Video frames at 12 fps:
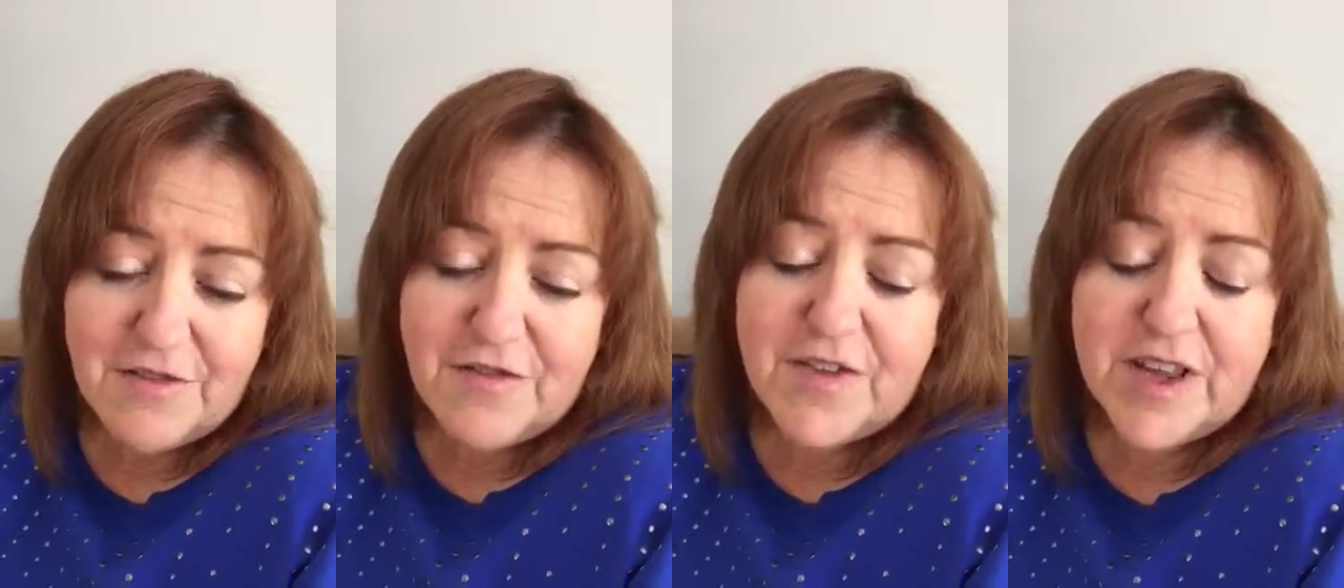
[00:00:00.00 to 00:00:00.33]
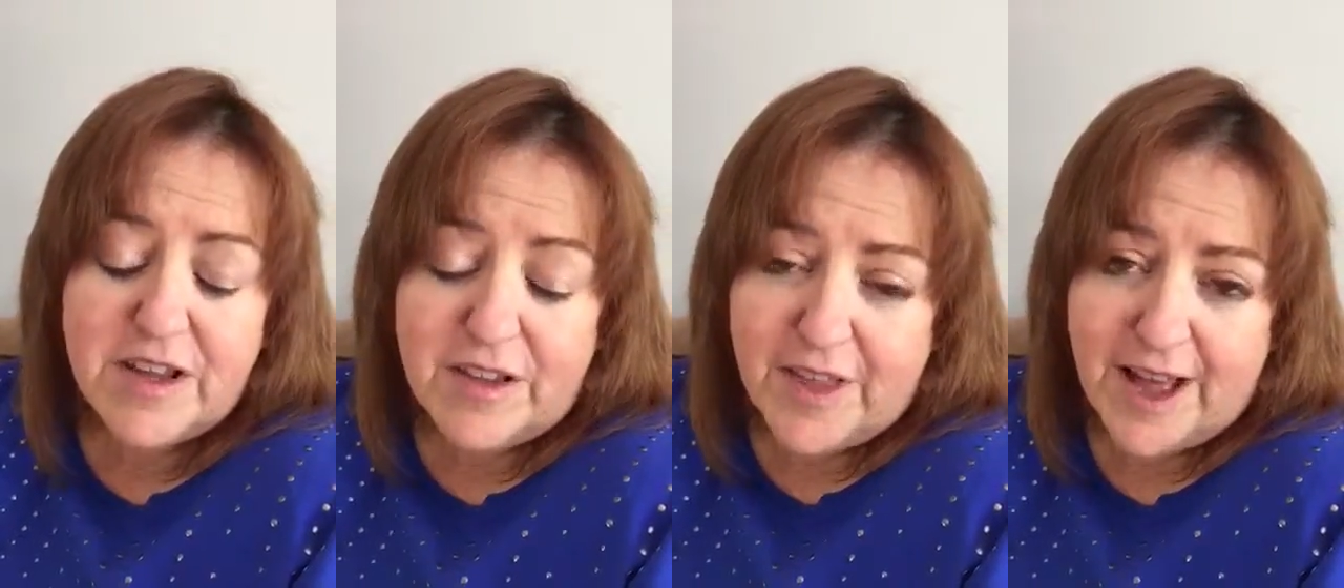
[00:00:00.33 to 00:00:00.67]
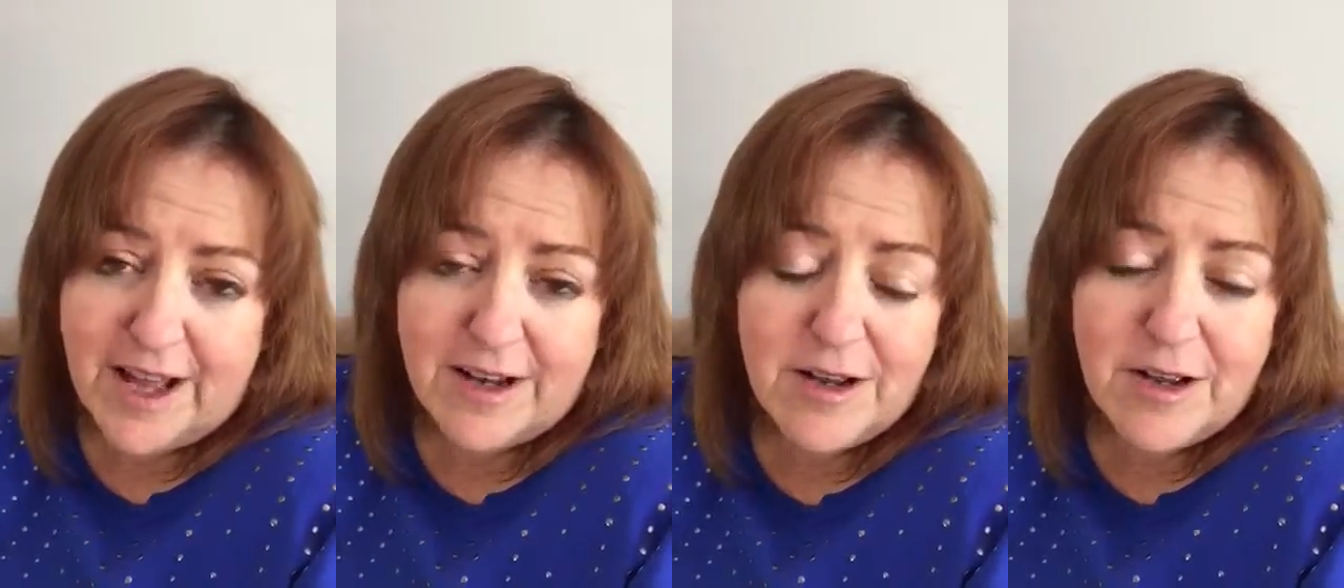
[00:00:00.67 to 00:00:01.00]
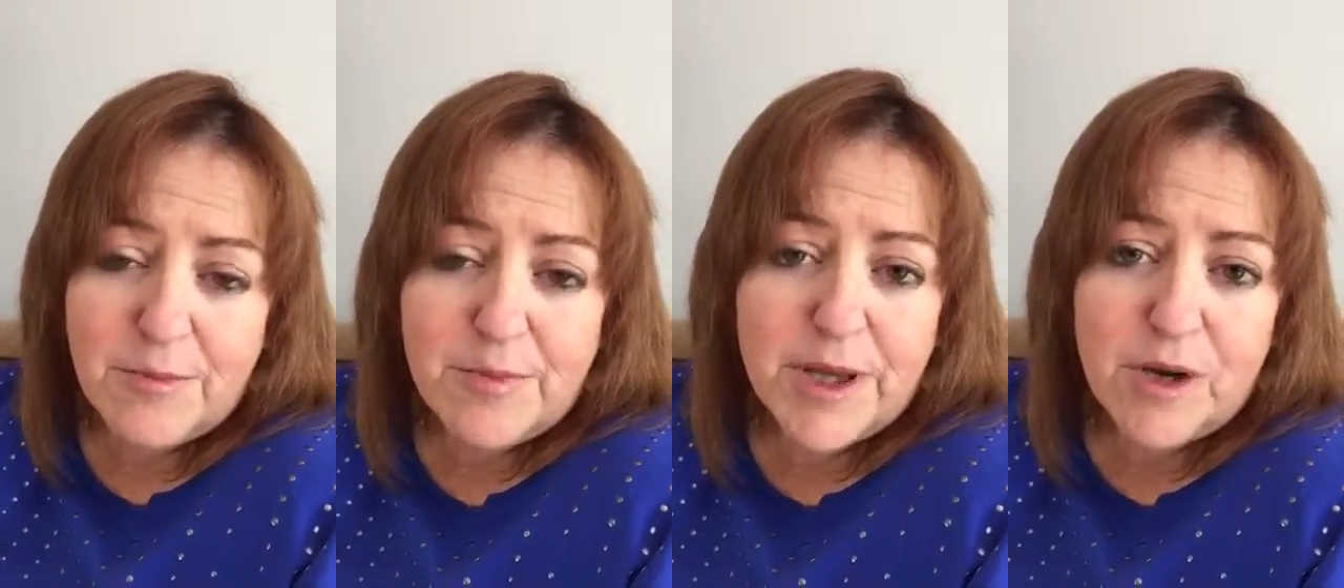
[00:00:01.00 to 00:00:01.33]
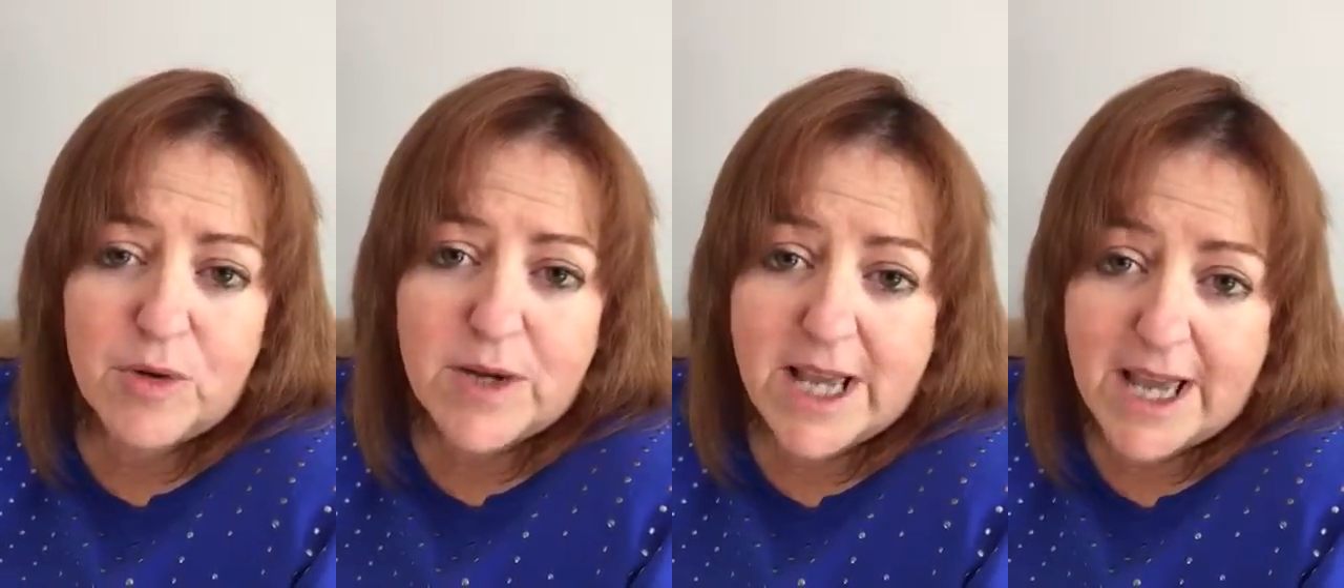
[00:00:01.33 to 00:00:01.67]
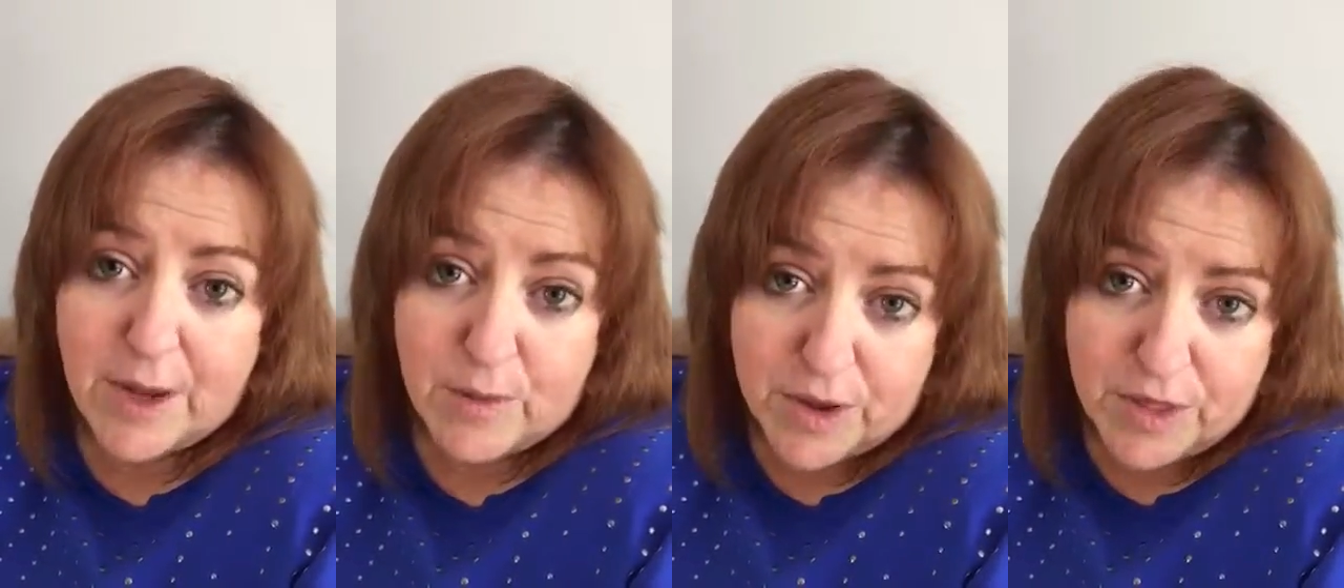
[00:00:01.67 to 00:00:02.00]
feel that. Be
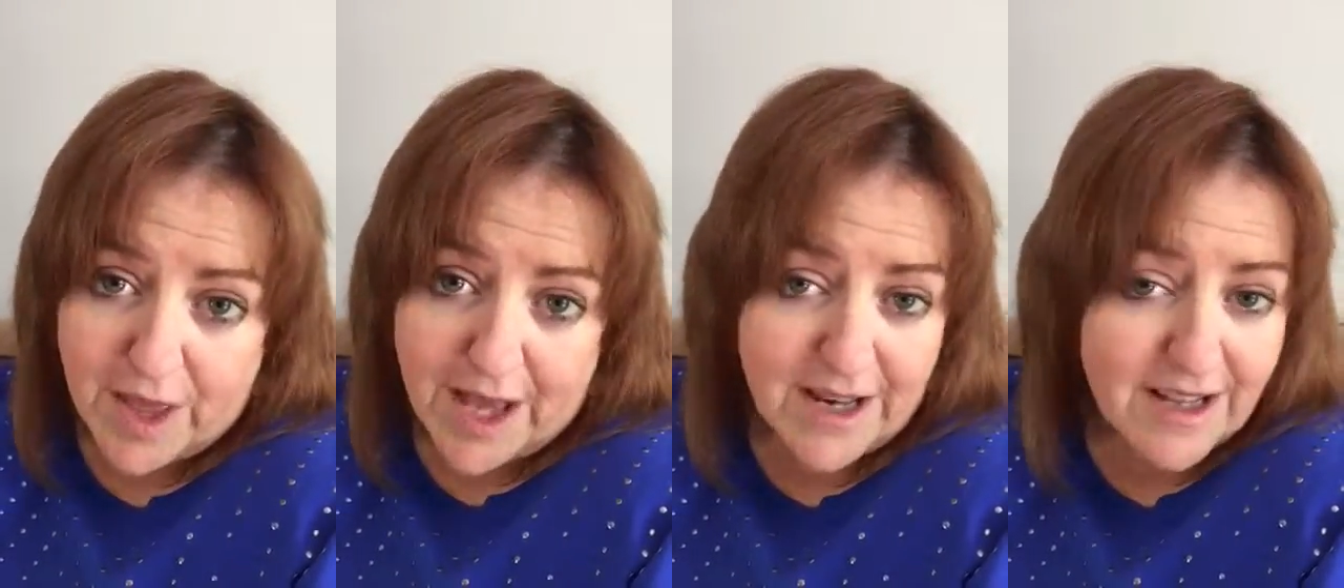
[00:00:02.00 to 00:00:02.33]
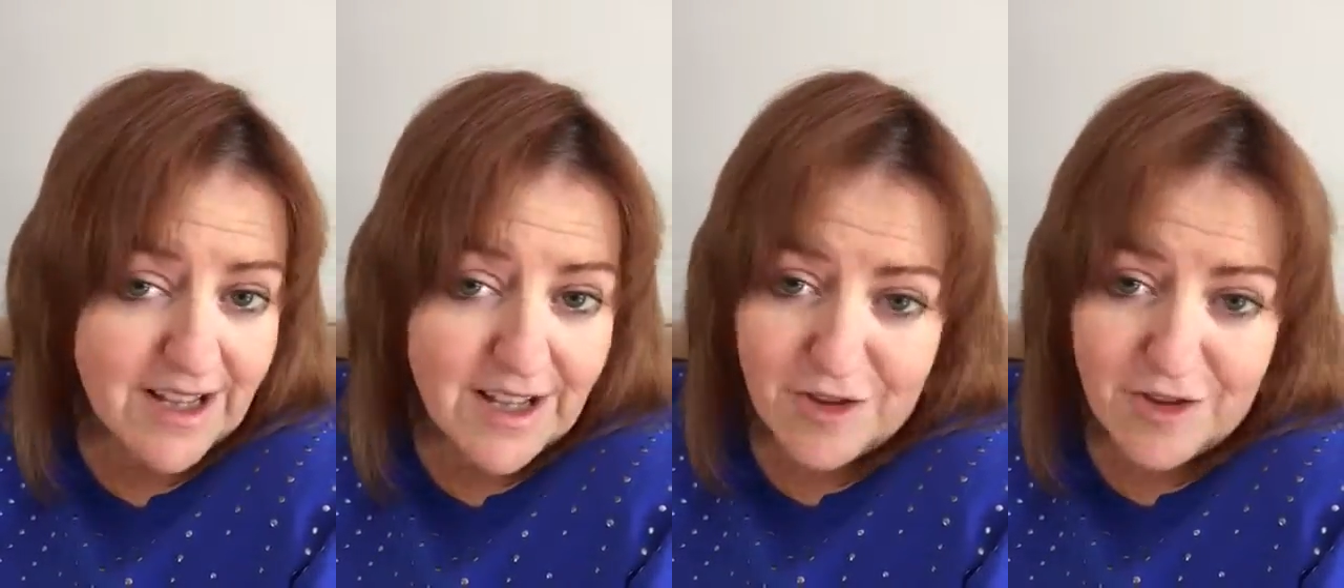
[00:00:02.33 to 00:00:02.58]
okay with that.